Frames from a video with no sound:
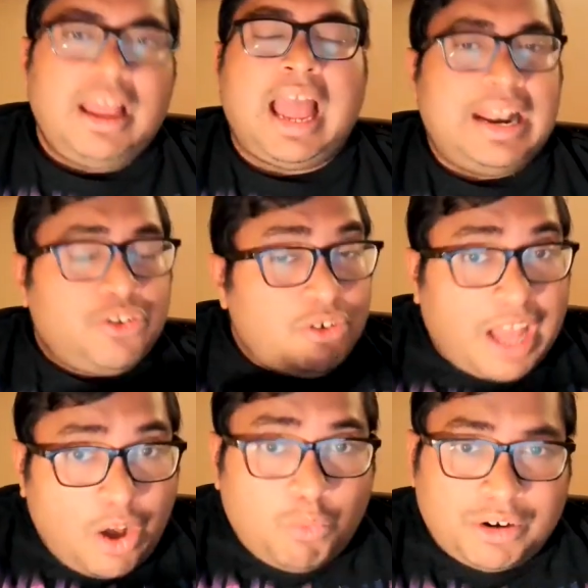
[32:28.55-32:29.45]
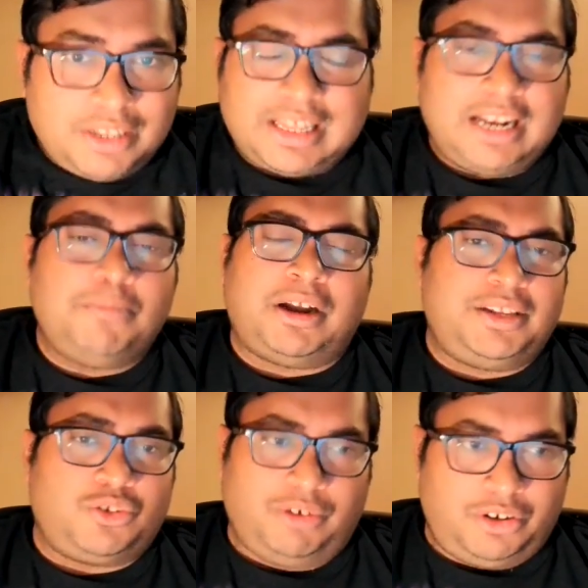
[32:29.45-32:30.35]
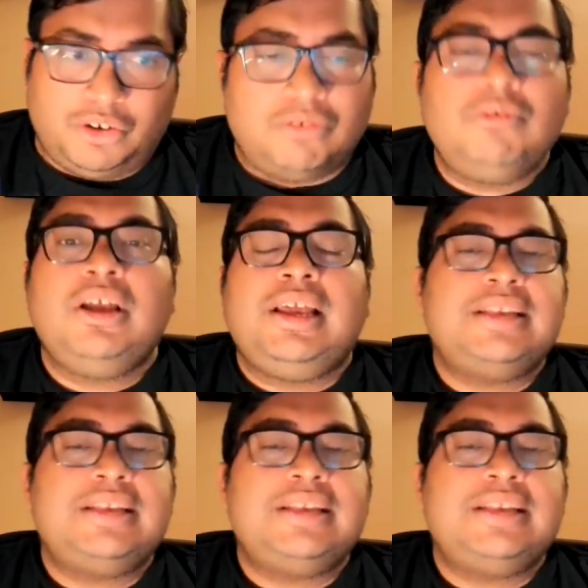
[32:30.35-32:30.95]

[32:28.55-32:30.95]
And so now what the Taliban is going to do